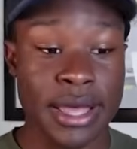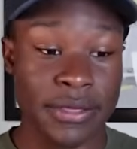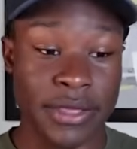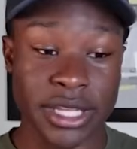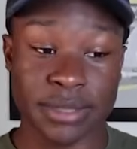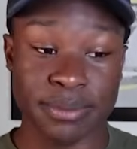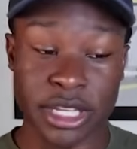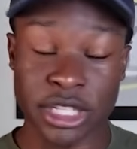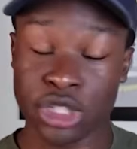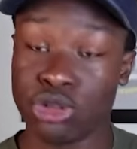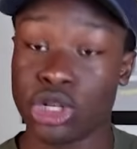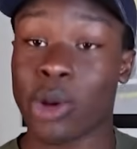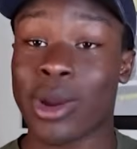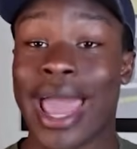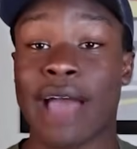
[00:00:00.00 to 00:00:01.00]
This means you
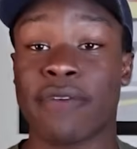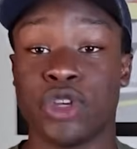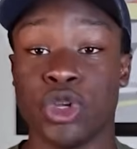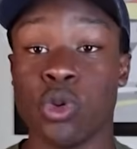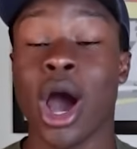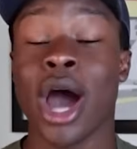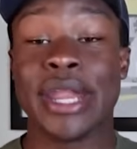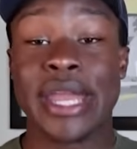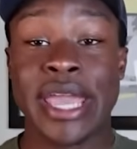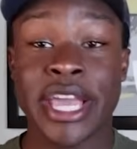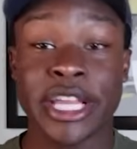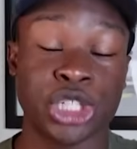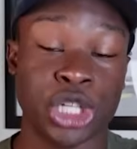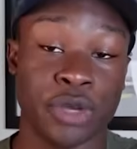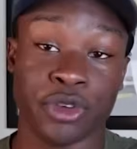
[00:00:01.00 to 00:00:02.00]
don't have to
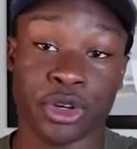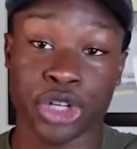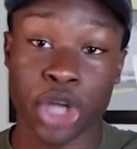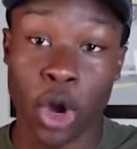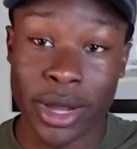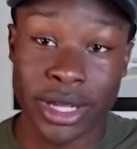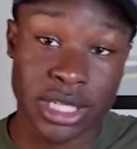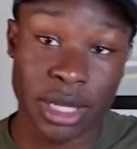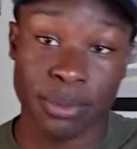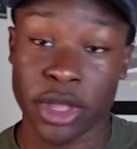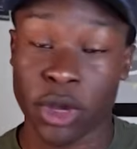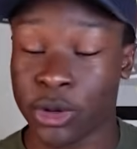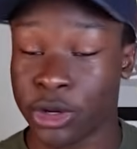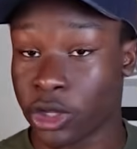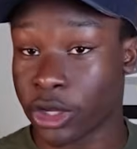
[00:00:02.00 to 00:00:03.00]
unhitch if you're towing
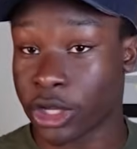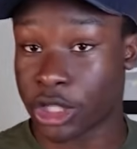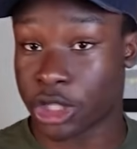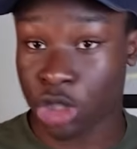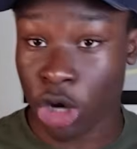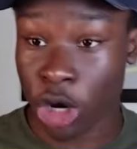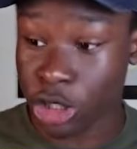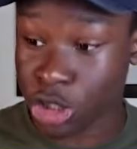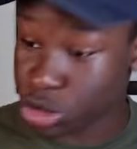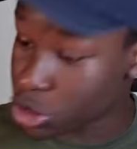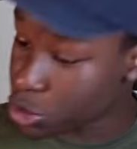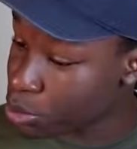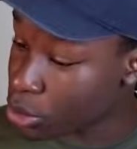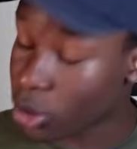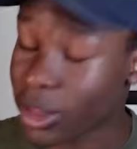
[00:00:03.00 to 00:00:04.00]
something when you're looking to charge. You
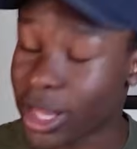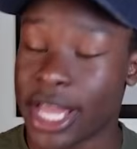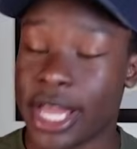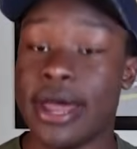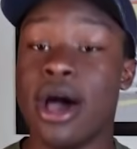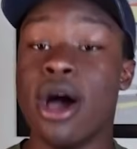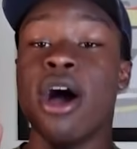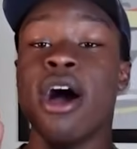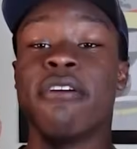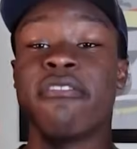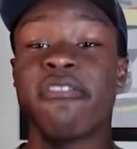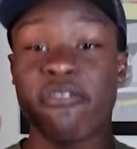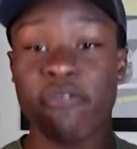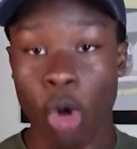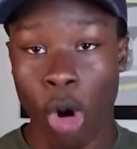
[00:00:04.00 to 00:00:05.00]
just pull in
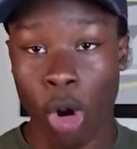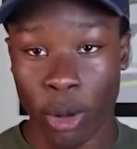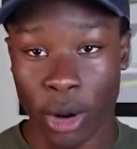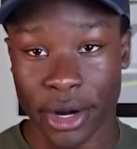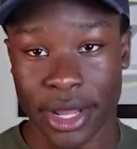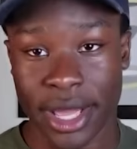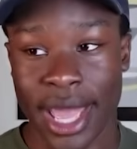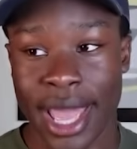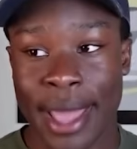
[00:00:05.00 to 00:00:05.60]
forward.